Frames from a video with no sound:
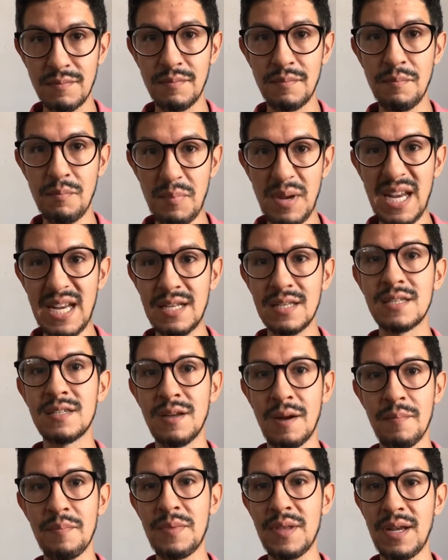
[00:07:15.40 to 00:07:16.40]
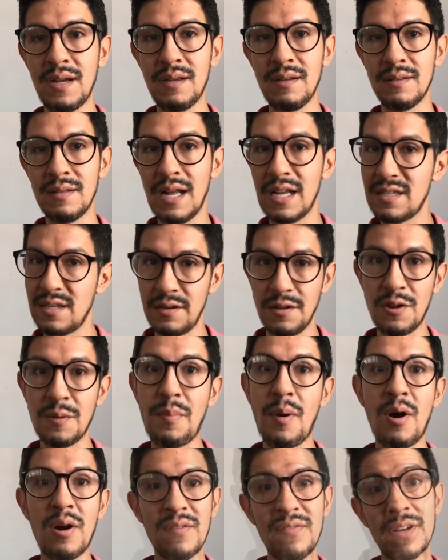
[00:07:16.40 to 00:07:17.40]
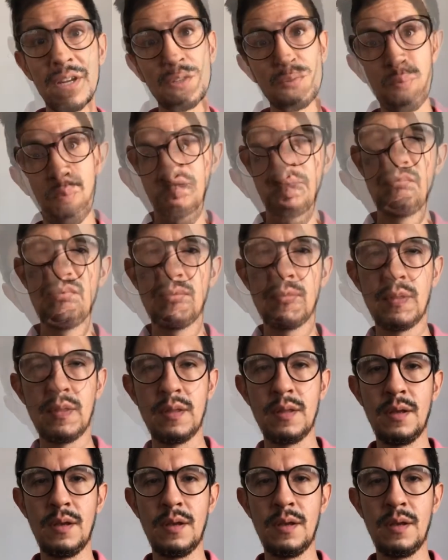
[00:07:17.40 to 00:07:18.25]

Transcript: mean something. That's another part of it as well.